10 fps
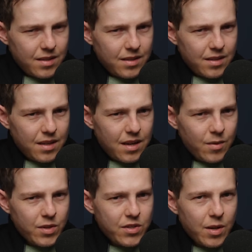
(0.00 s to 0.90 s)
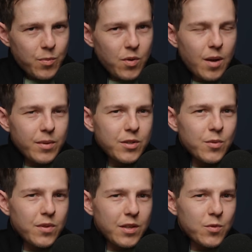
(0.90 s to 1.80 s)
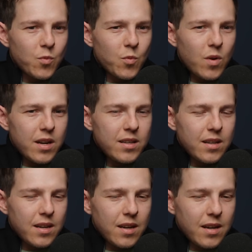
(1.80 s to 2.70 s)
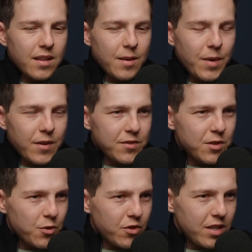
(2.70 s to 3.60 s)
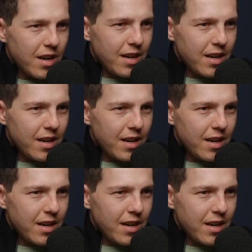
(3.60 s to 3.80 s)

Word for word: uh, i would say probably two things one uh, the amount of sushi